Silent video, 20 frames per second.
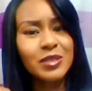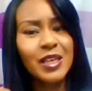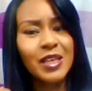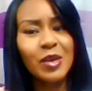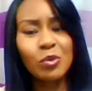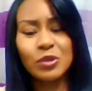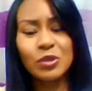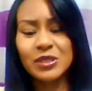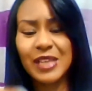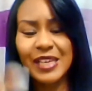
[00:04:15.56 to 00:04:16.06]

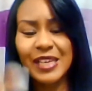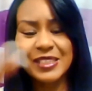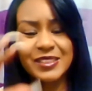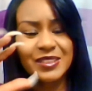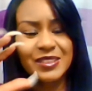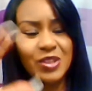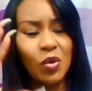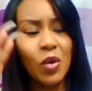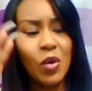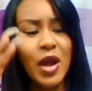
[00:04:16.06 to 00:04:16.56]
It was like
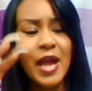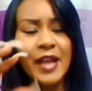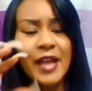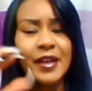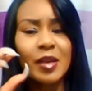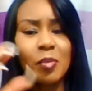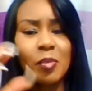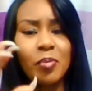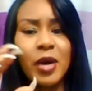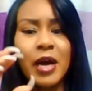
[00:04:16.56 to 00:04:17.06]
so hot,
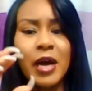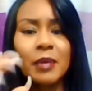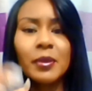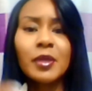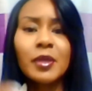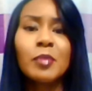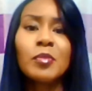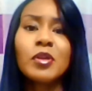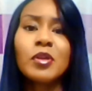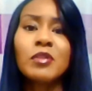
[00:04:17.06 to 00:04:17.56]
and it popped
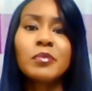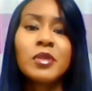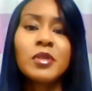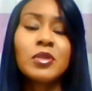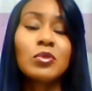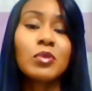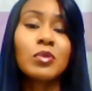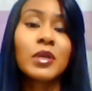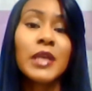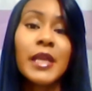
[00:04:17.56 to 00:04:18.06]
in the middle of me
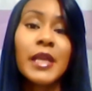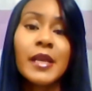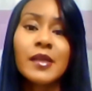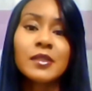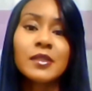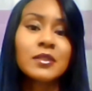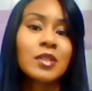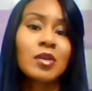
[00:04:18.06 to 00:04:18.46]
doing nails.